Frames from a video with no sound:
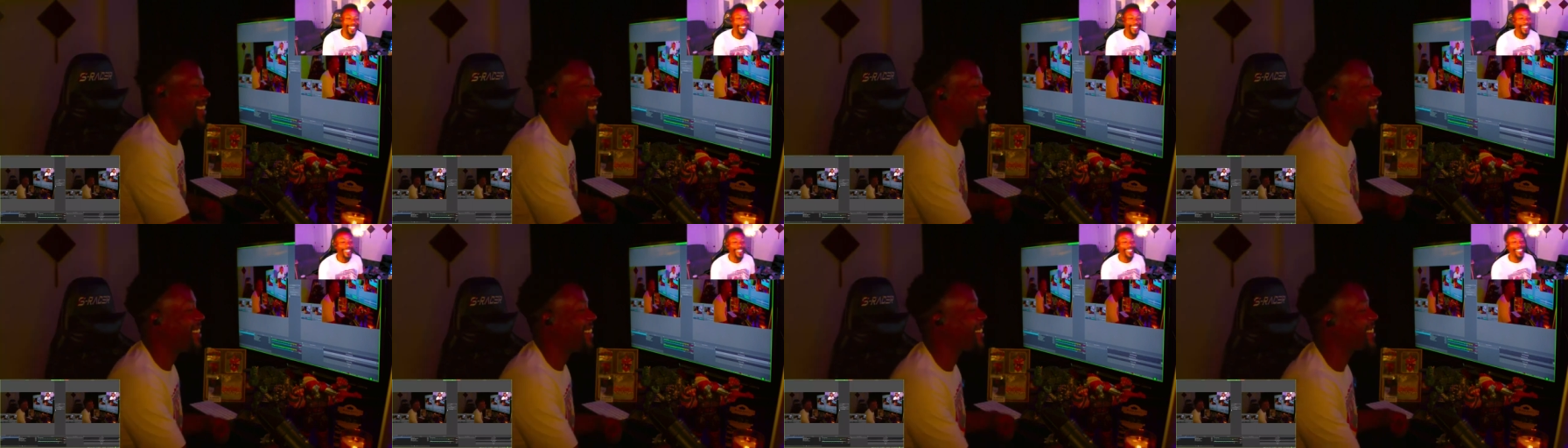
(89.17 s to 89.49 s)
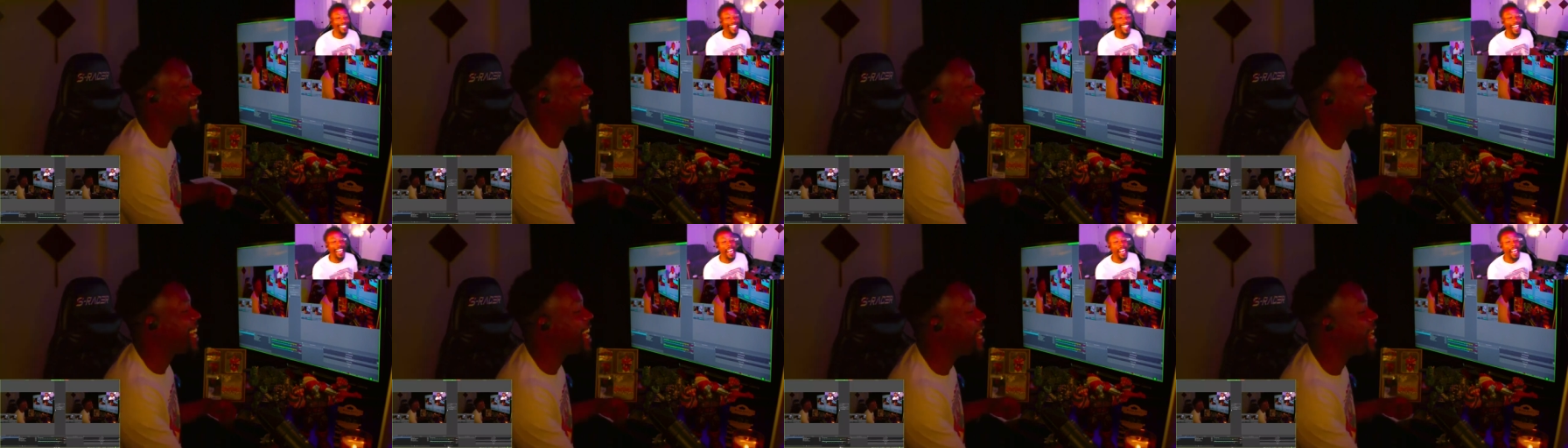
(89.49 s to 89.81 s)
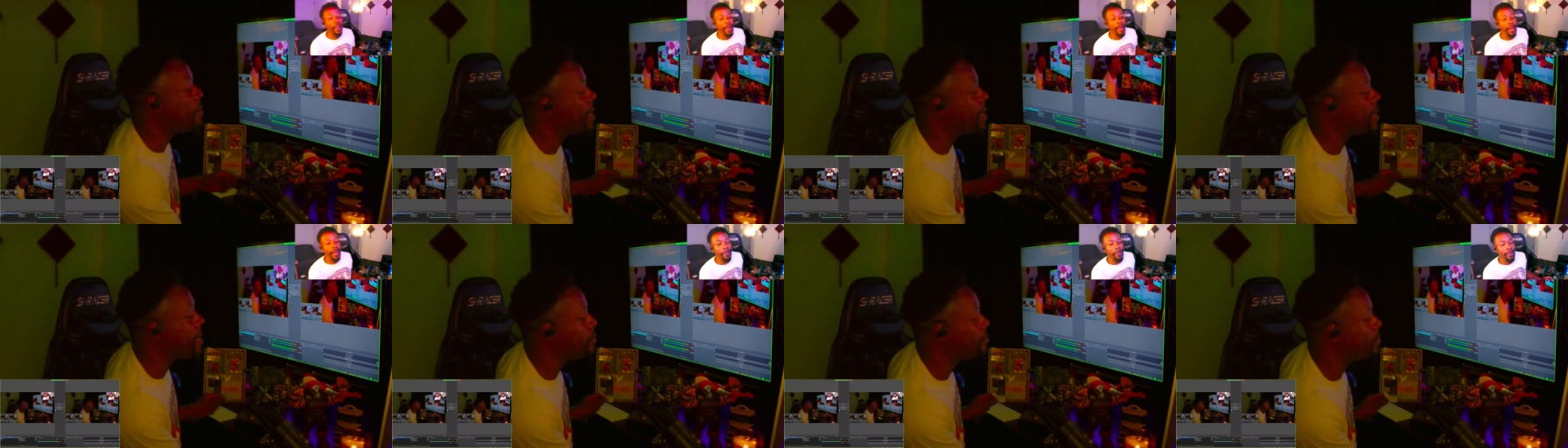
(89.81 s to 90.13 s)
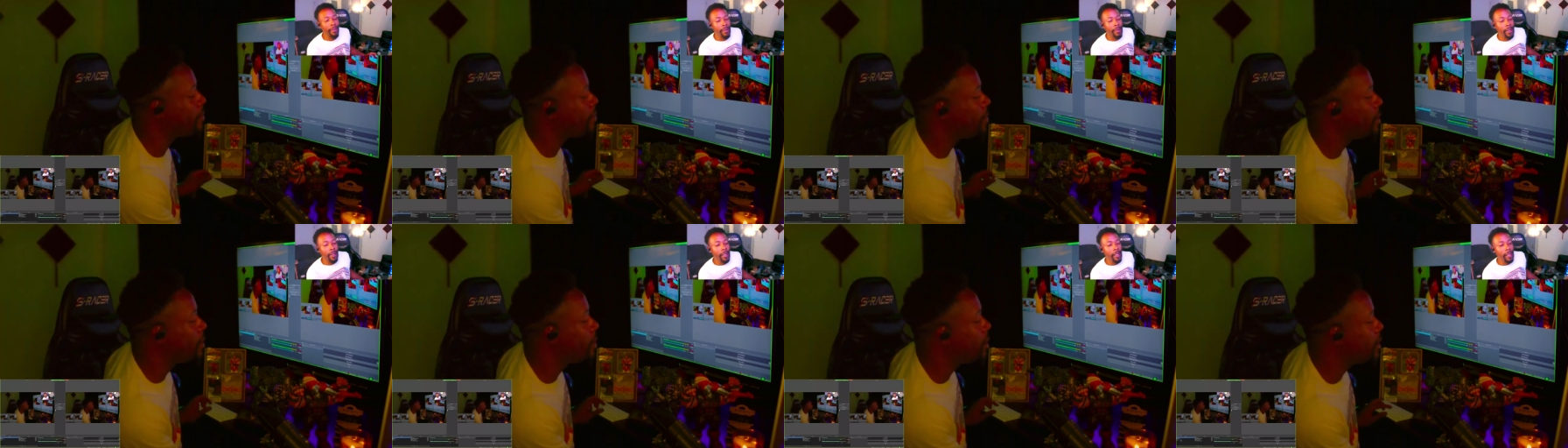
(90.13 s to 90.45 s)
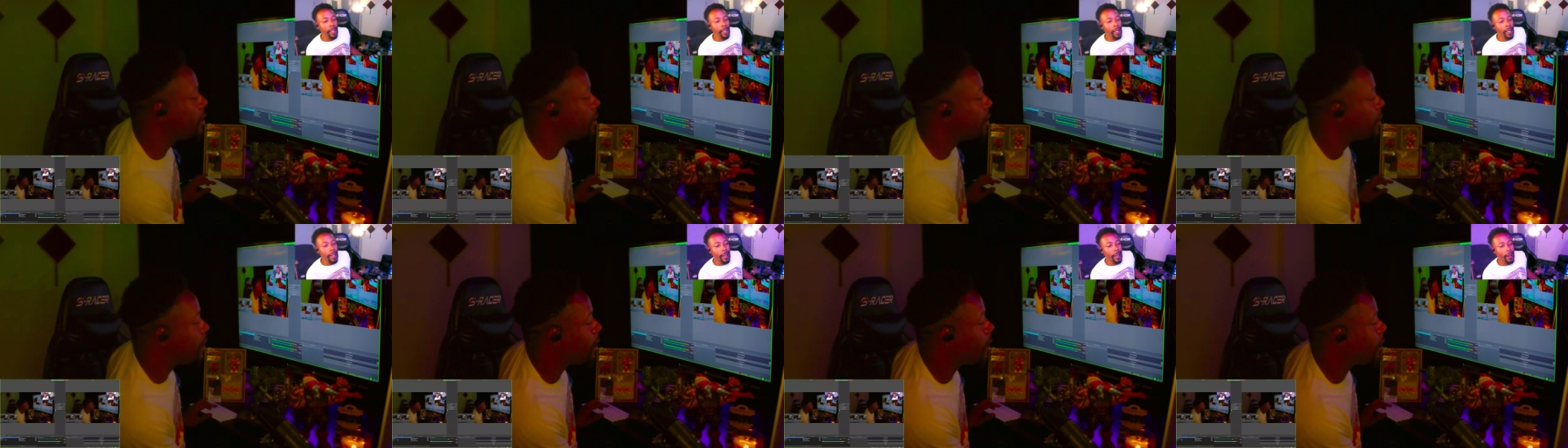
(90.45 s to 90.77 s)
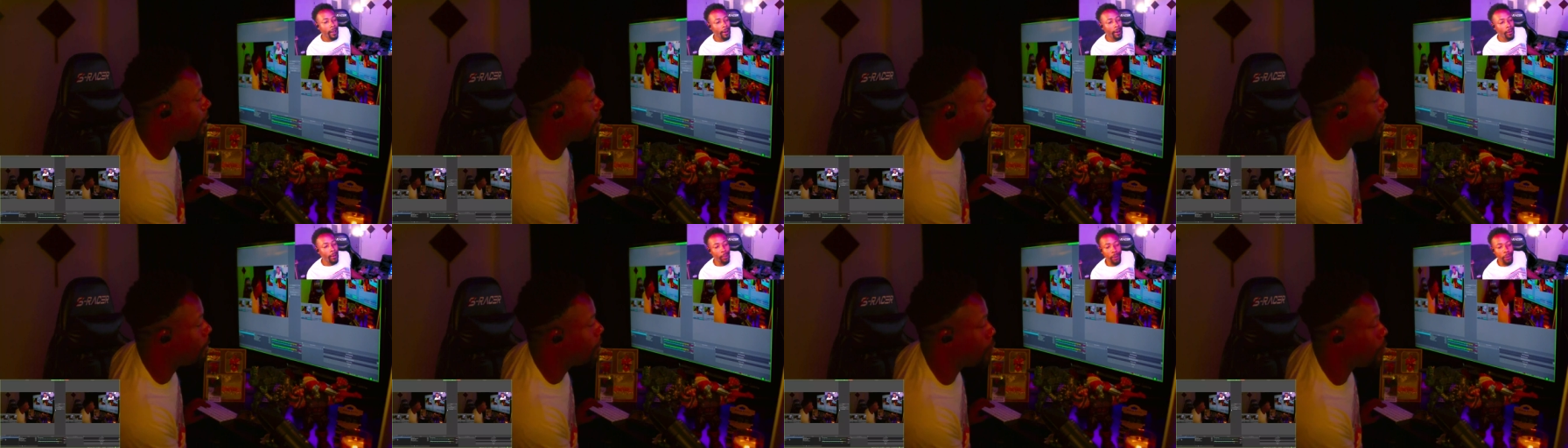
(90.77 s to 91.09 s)
yo, damn it.
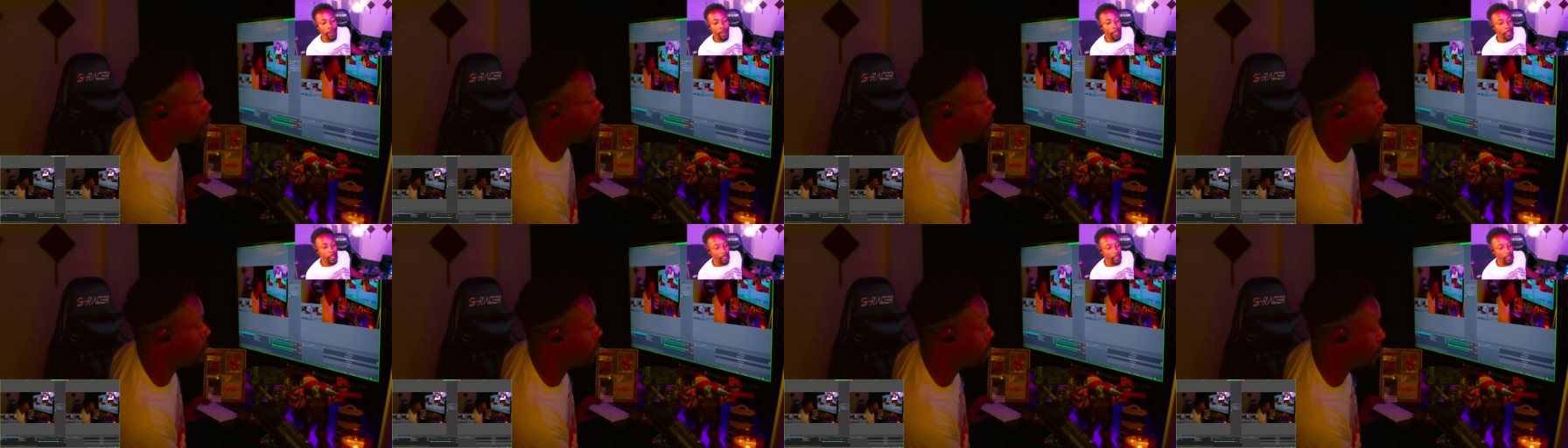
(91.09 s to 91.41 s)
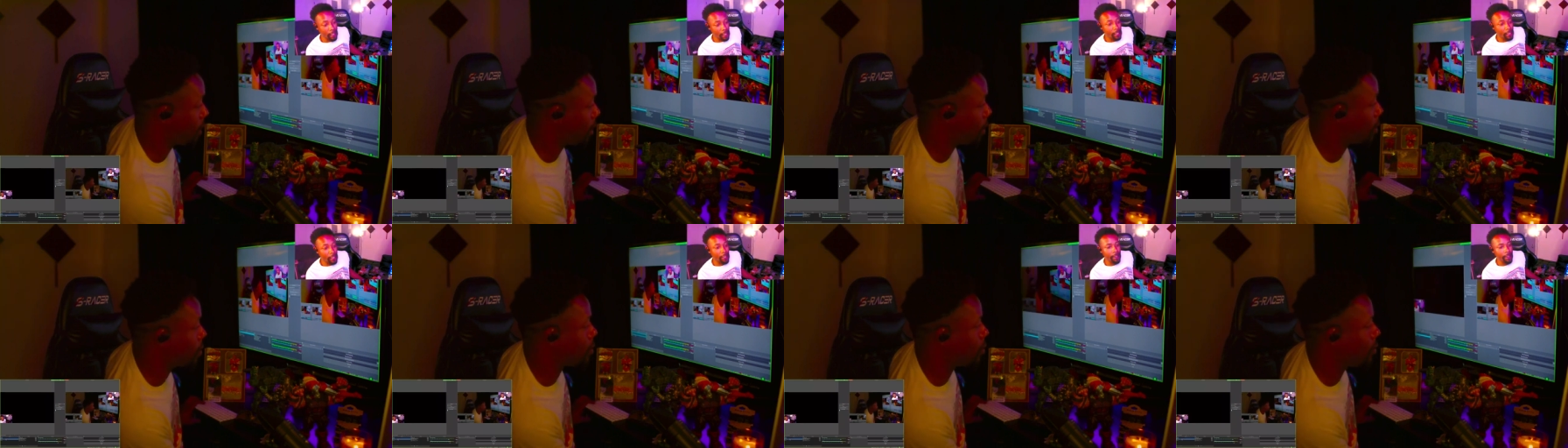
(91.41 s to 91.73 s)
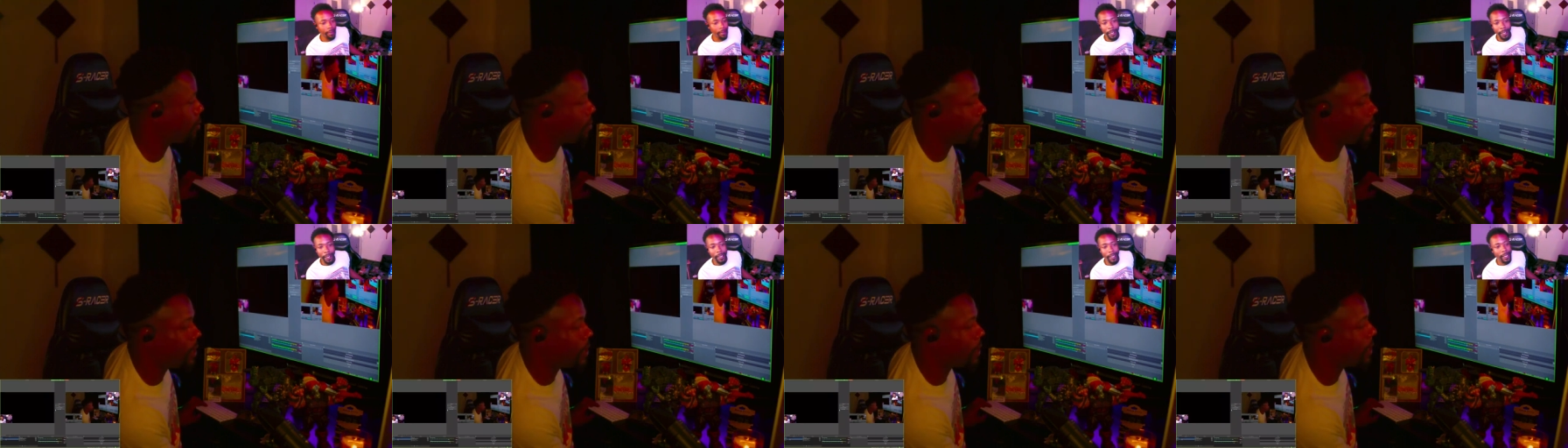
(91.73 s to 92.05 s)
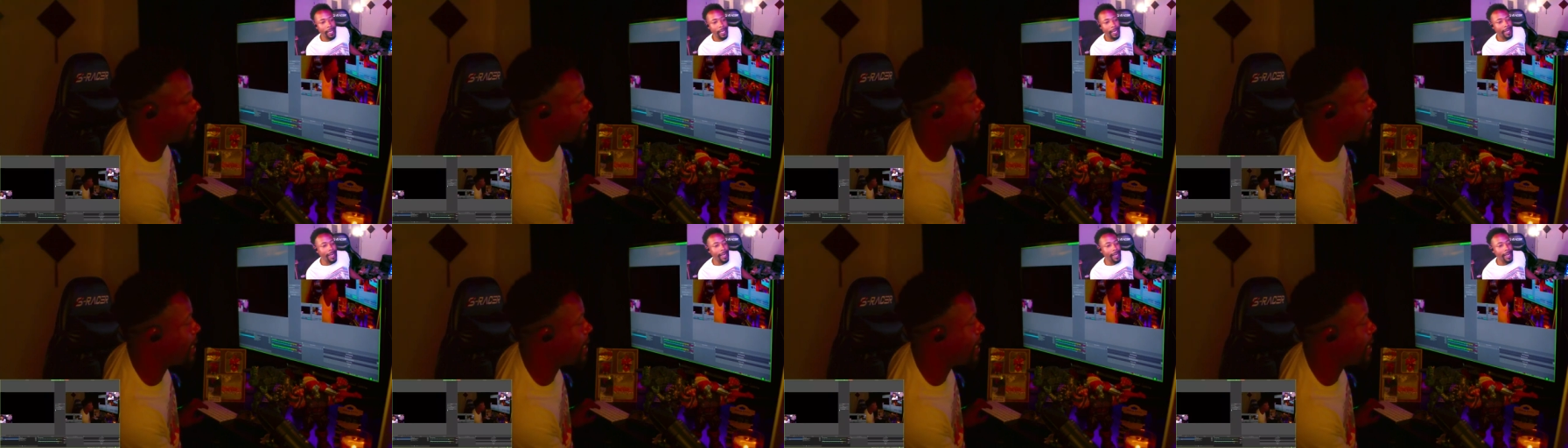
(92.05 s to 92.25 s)
Oh boy, this, this is gonna be the day.